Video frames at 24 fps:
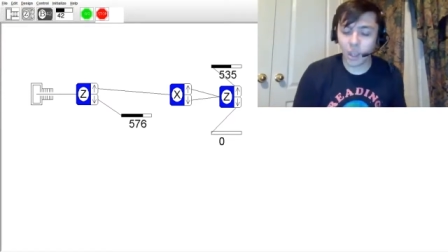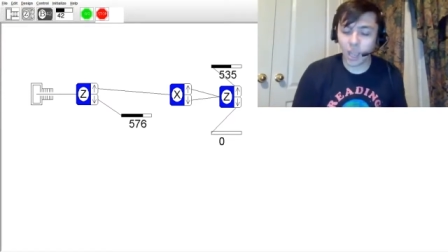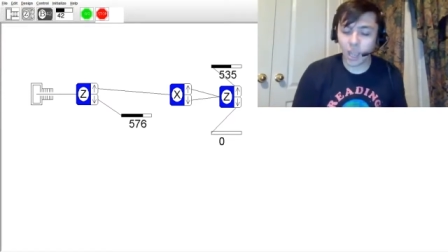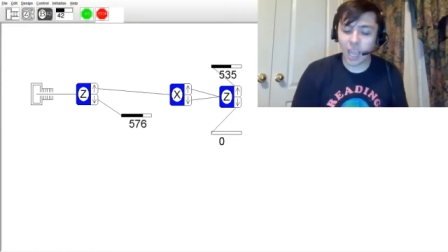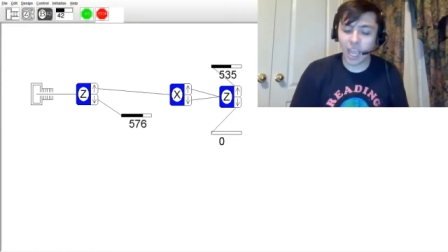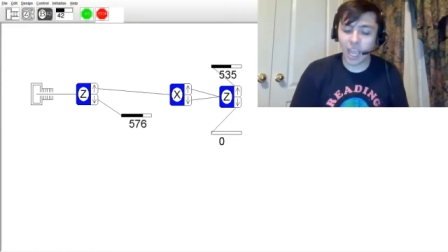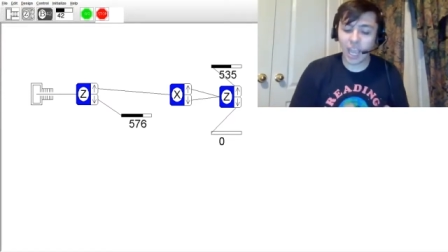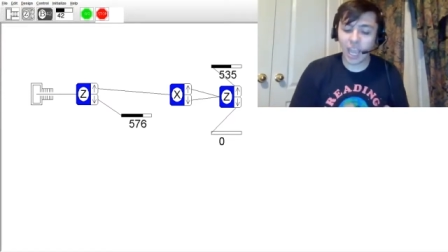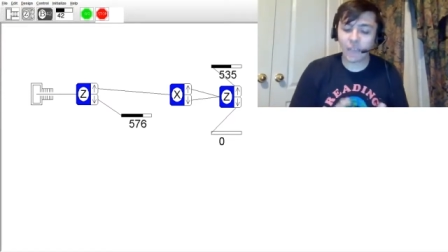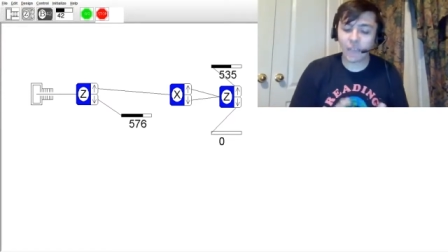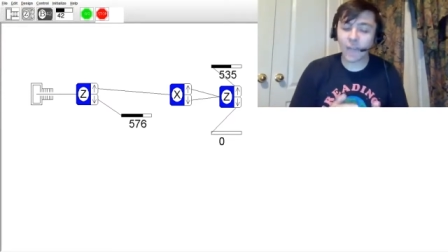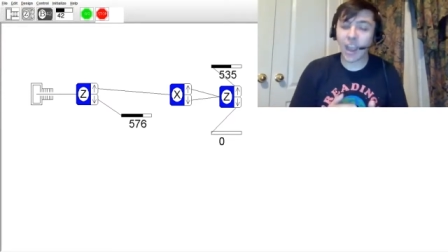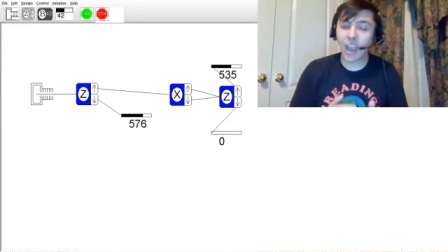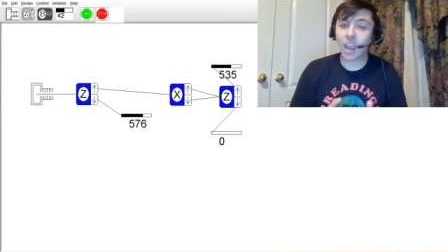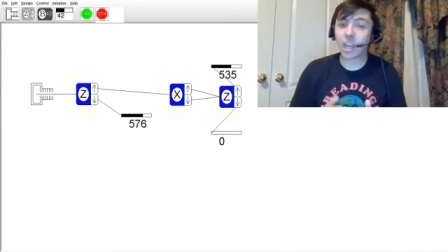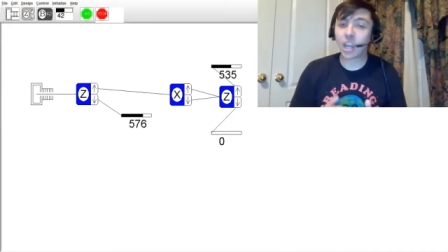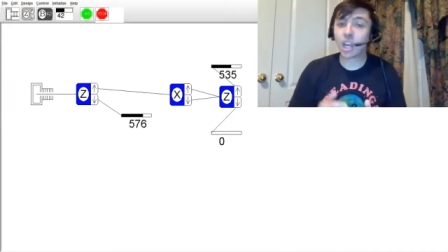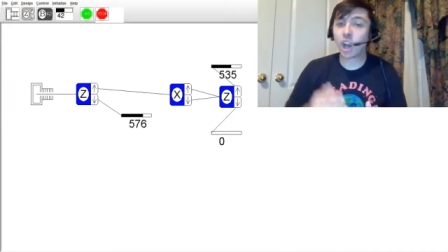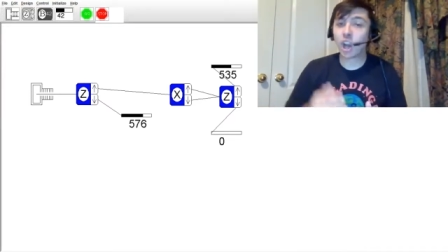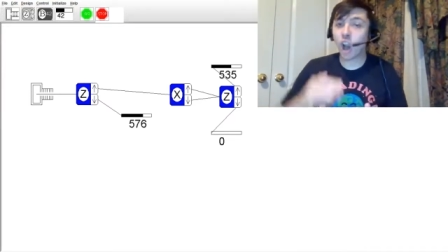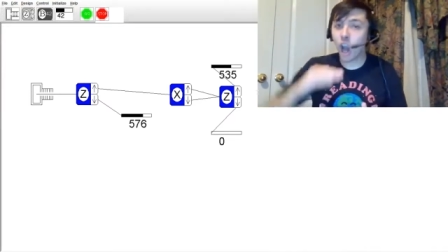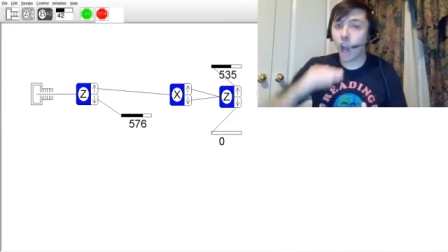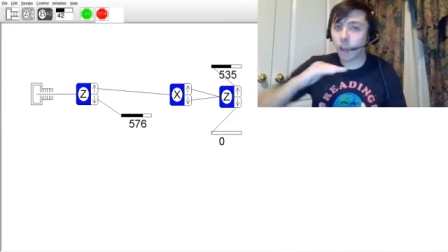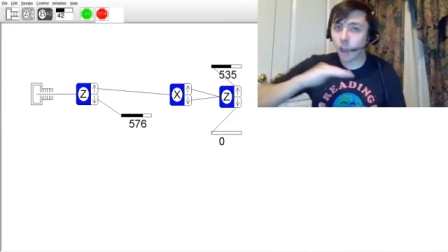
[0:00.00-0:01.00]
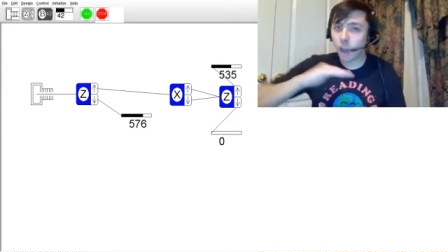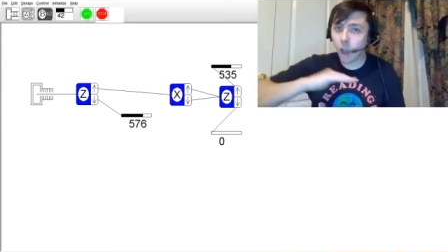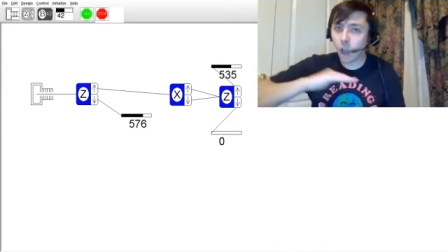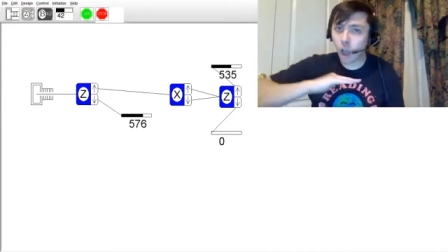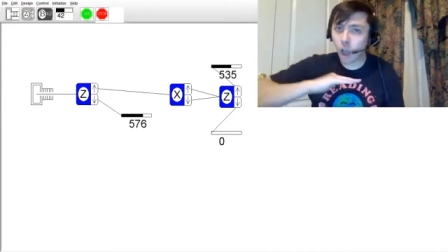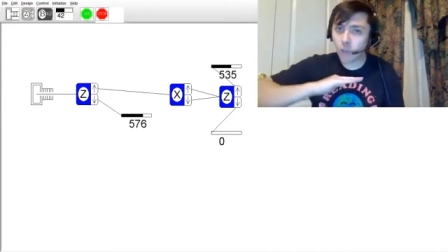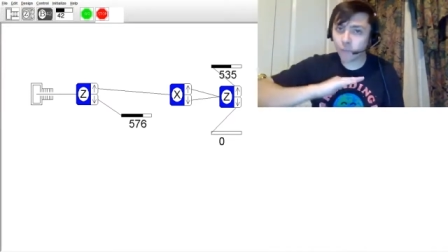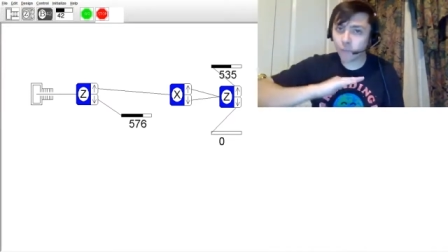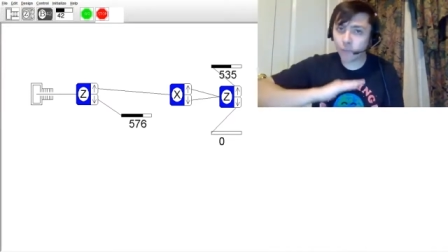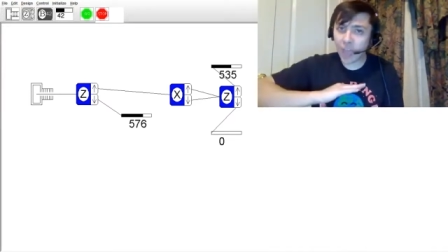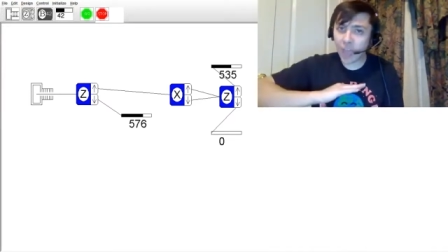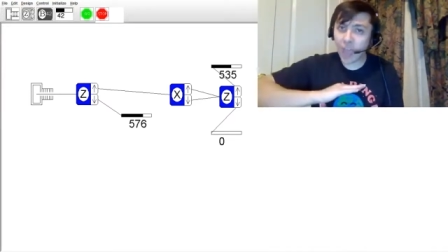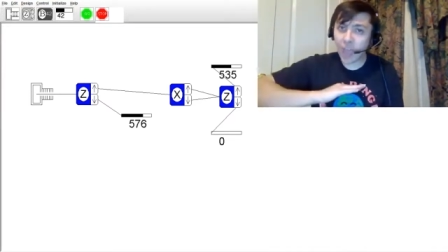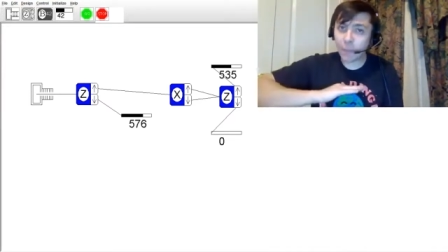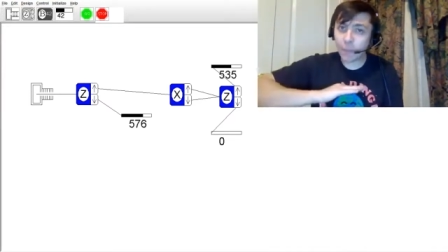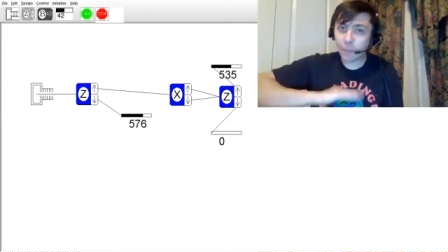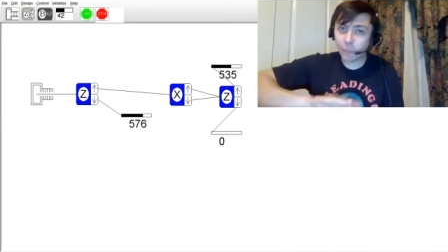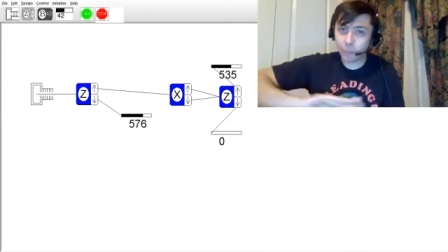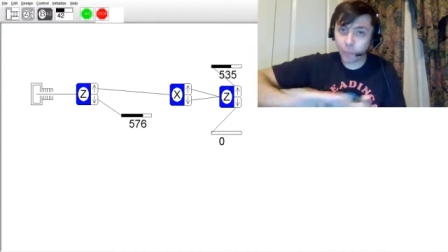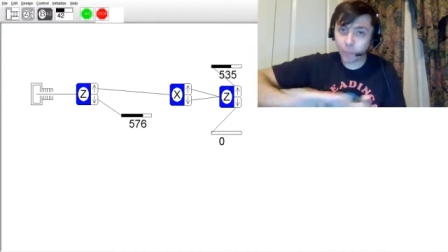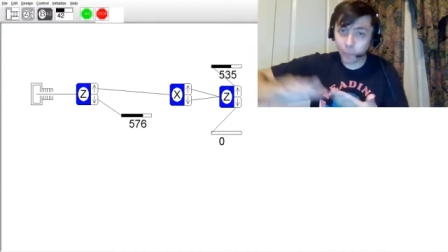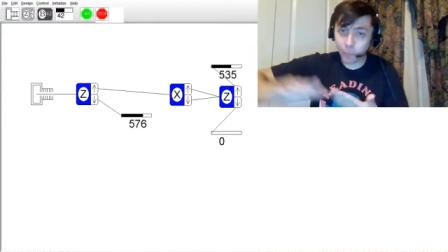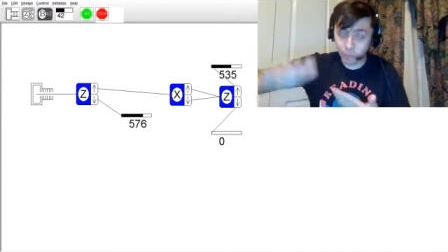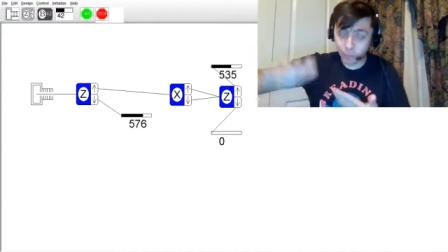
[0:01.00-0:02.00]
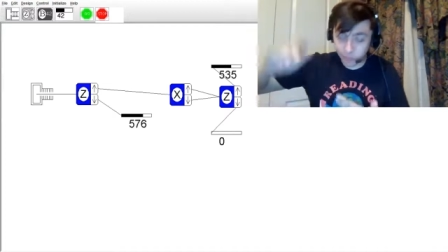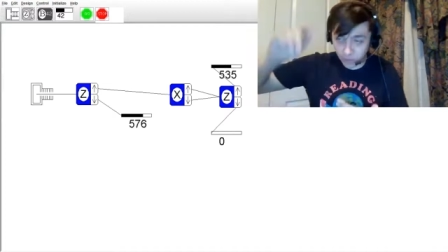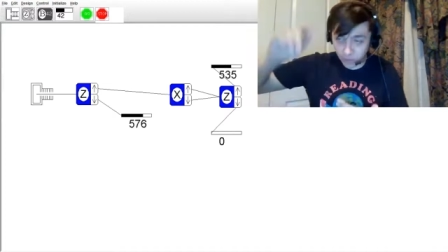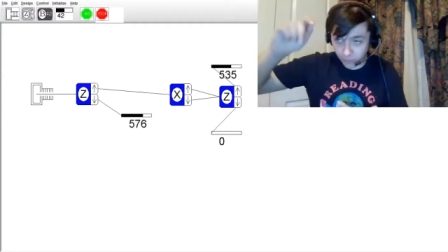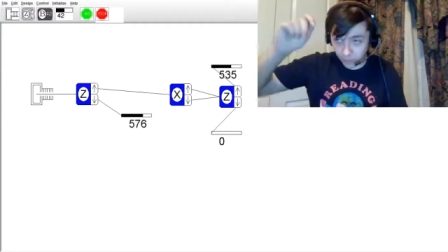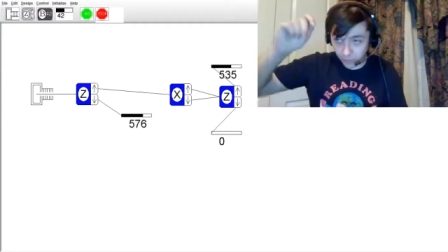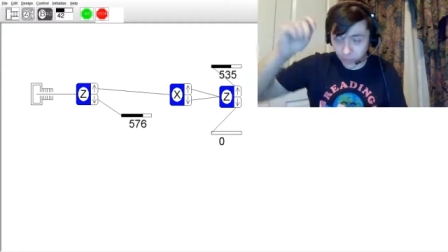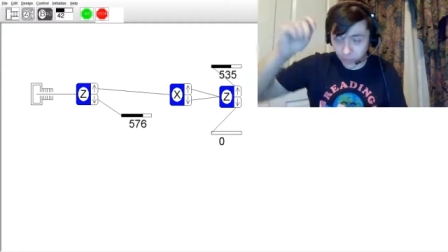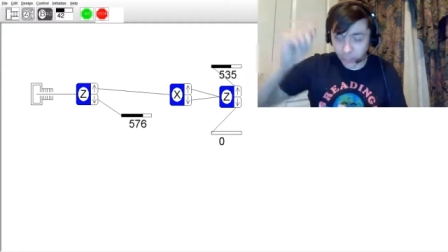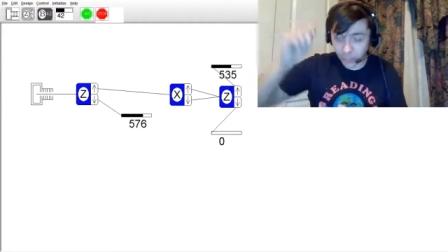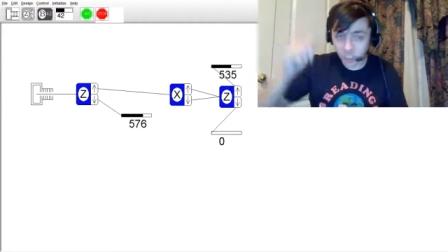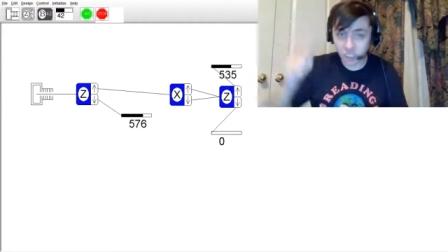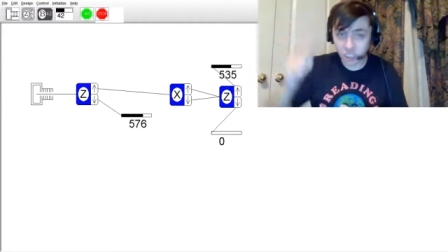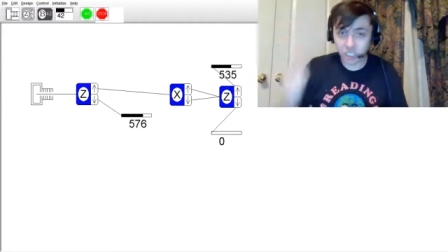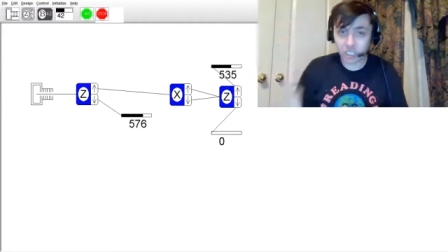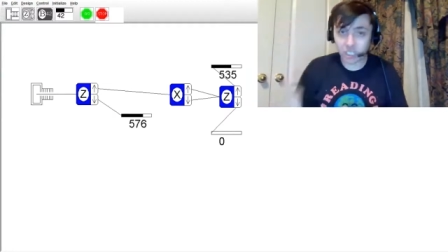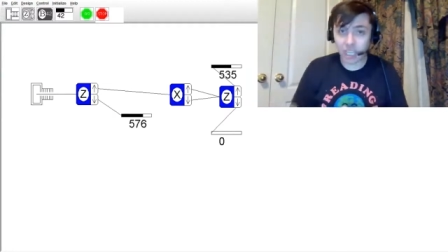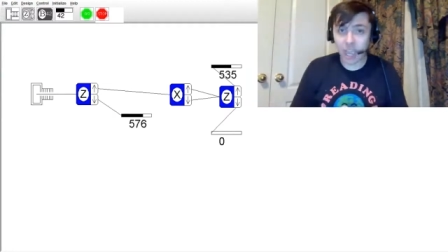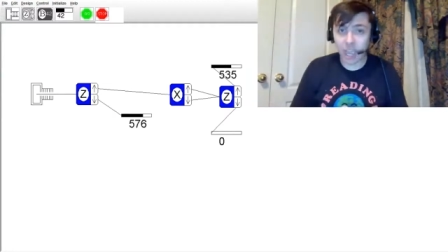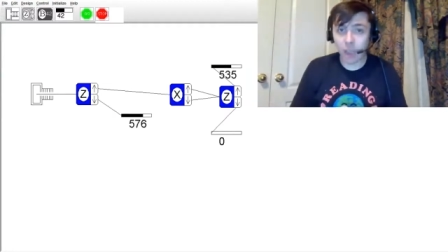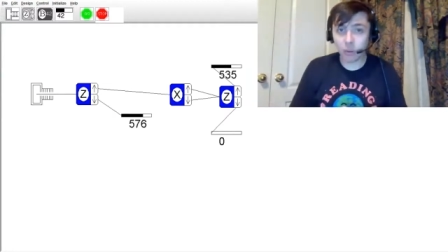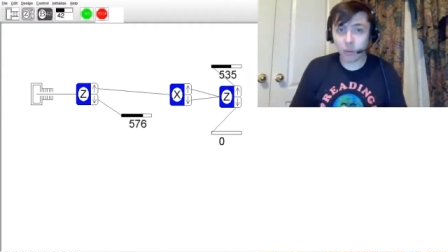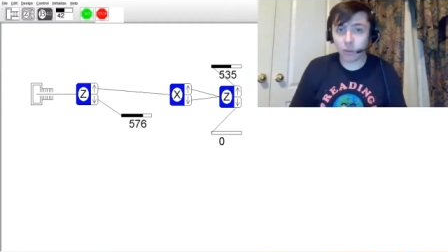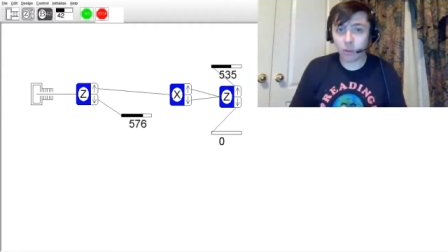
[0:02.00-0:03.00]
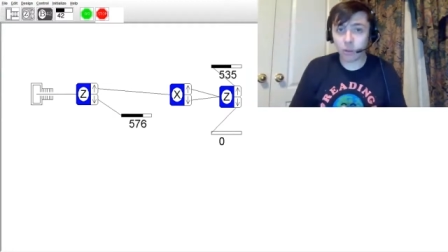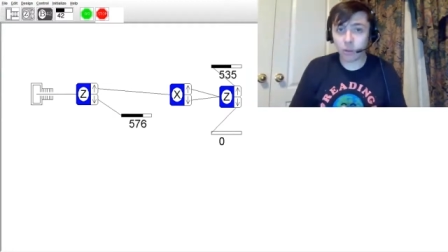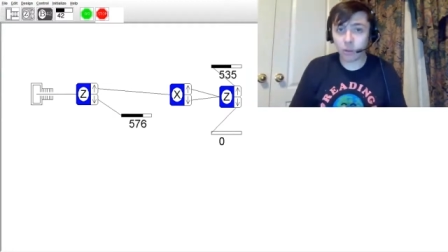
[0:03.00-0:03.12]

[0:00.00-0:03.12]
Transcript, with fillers: If I cut off that deflection down